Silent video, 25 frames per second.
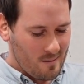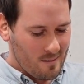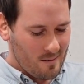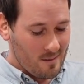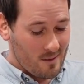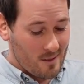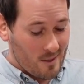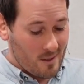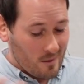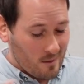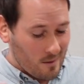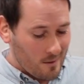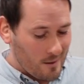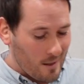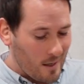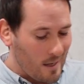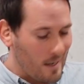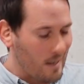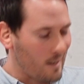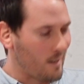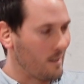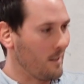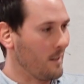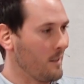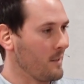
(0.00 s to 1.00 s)
still in
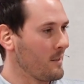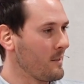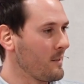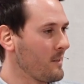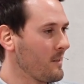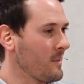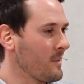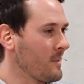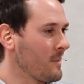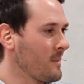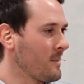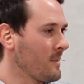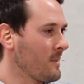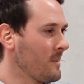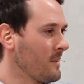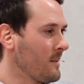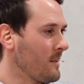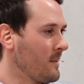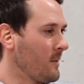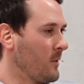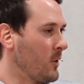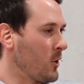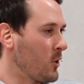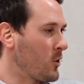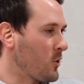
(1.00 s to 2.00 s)
darkness.
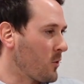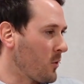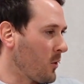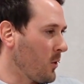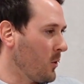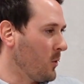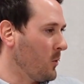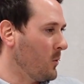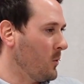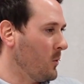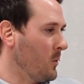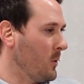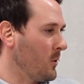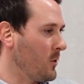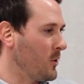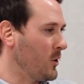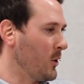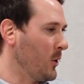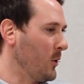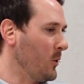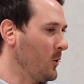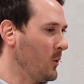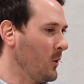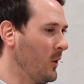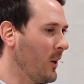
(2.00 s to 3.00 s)
The true
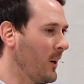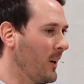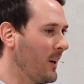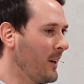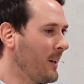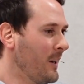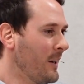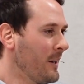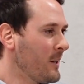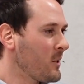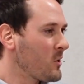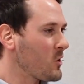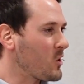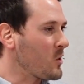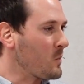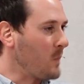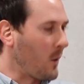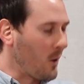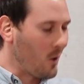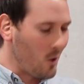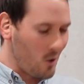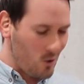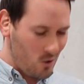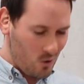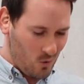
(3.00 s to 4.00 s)
Jew, the
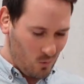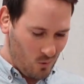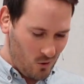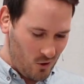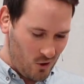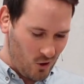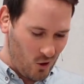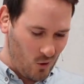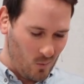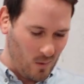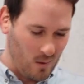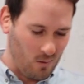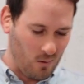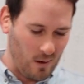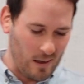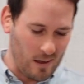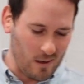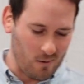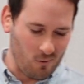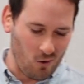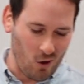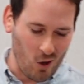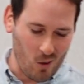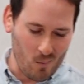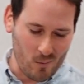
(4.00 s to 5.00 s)
spiritual Jew, we read
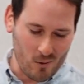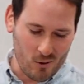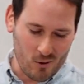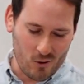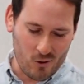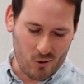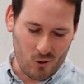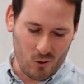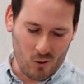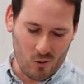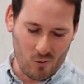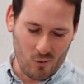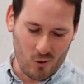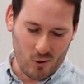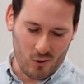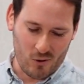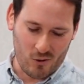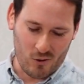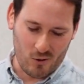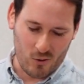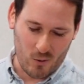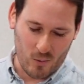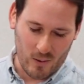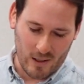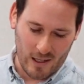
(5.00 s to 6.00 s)
in Romans 2,
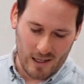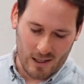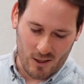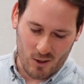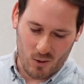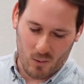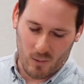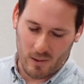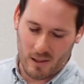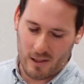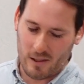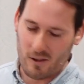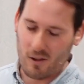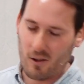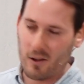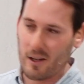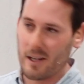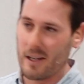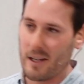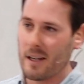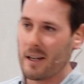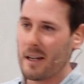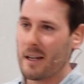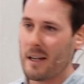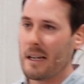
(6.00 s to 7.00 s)
verses 28 and
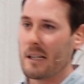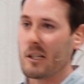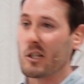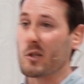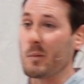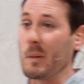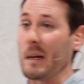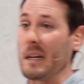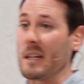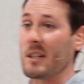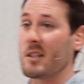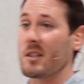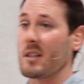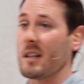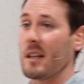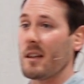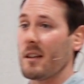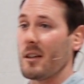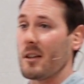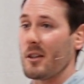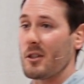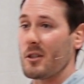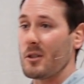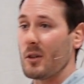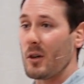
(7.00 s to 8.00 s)
29, speaks there
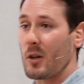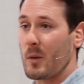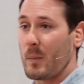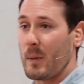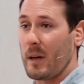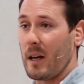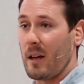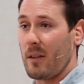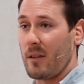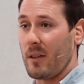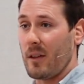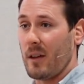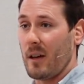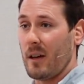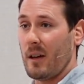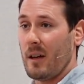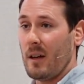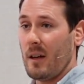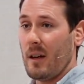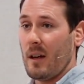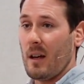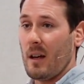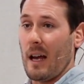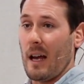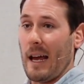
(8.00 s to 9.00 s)
that it's not about the
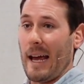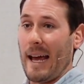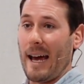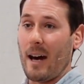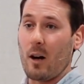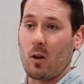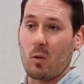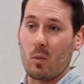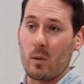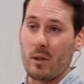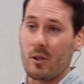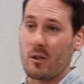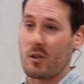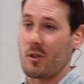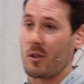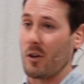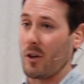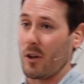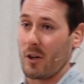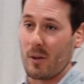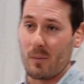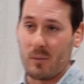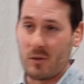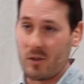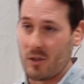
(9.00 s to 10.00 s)
outward
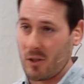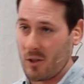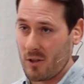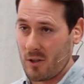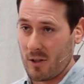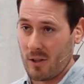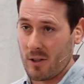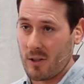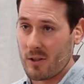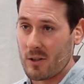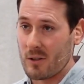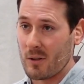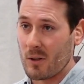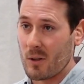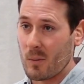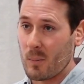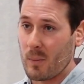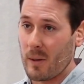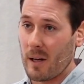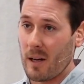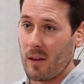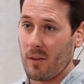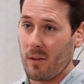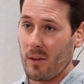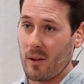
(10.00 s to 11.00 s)
circumcision. It's not
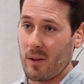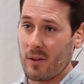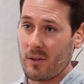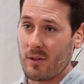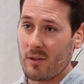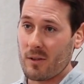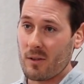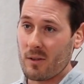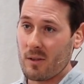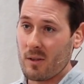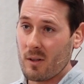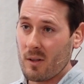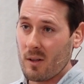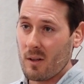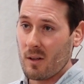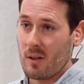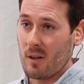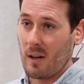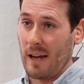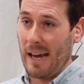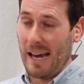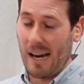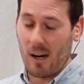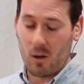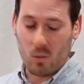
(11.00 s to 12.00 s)
about this
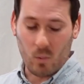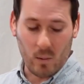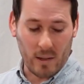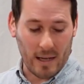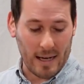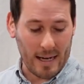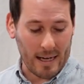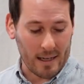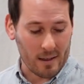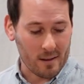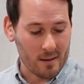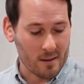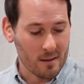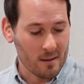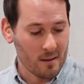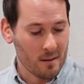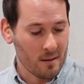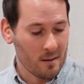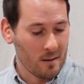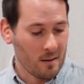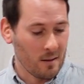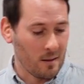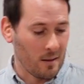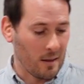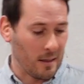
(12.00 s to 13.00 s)
outward act.
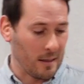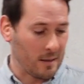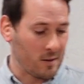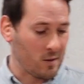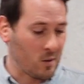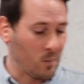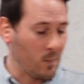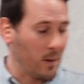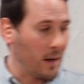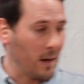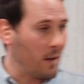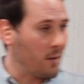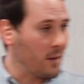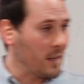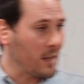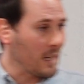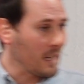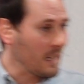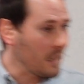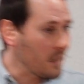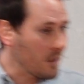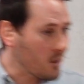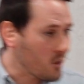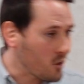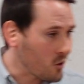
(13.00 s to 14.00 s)
It's about the
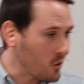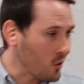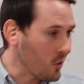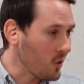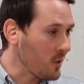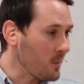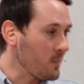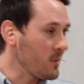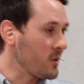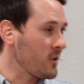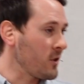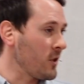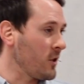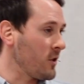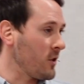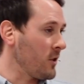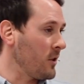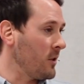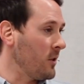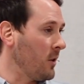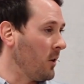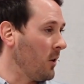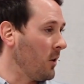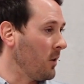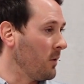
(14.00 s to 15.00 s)
inner
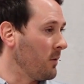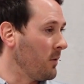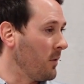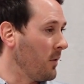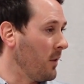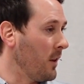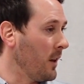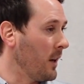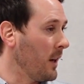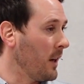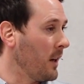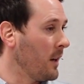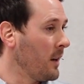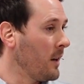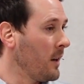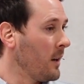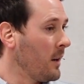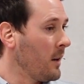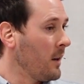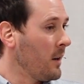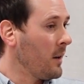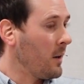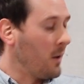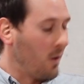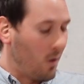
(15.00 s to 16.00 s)
circumcision of
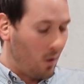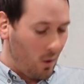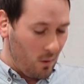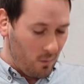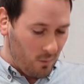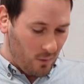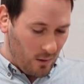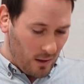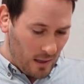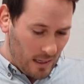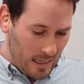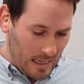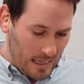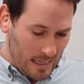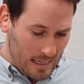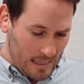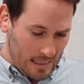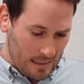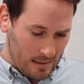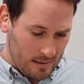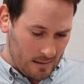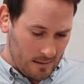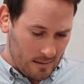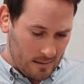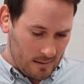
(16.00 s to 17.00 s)
the
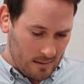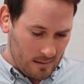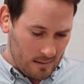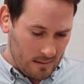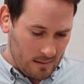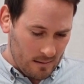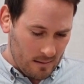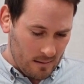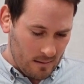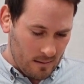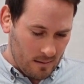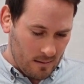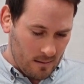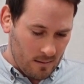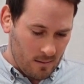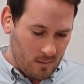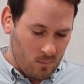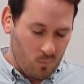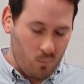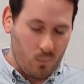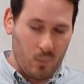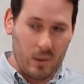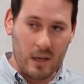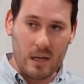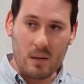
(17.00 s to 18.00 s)
heart,
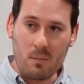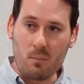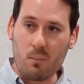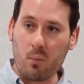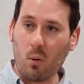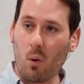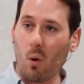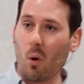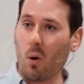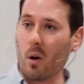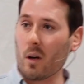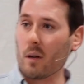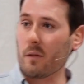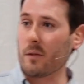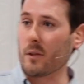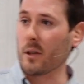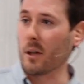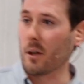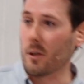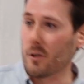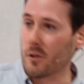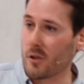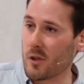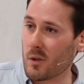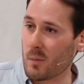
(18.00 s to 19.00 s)
being born of
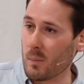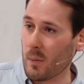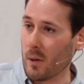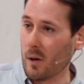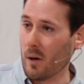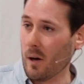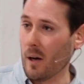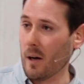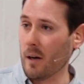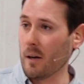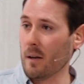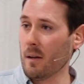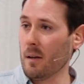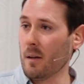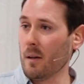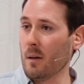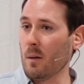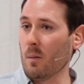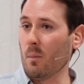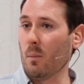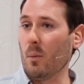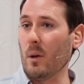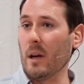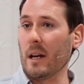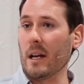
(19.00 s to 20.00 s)
God's Spirit,
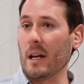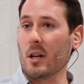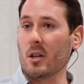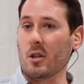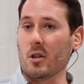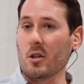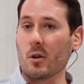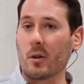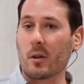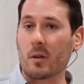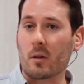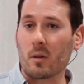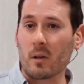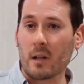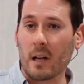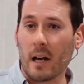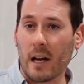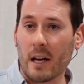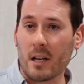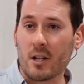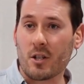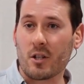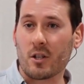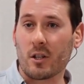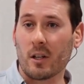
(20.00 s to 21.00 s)
being a new
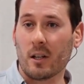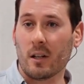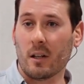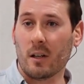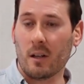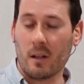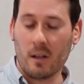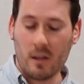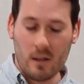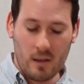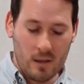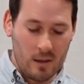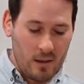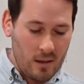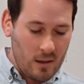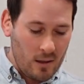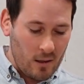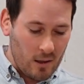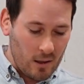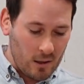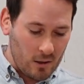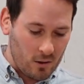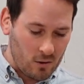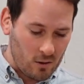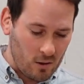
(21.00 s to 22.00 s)
creation in